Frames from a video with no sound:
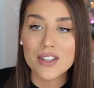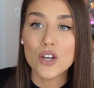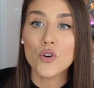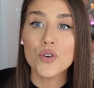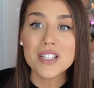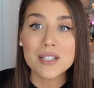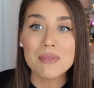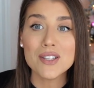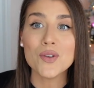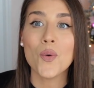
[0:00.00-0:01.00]
the
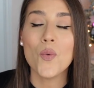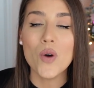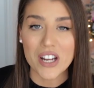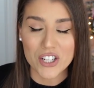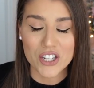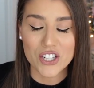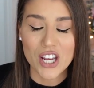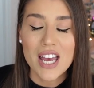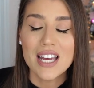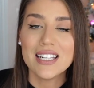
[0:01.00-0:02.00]
Christmas witch.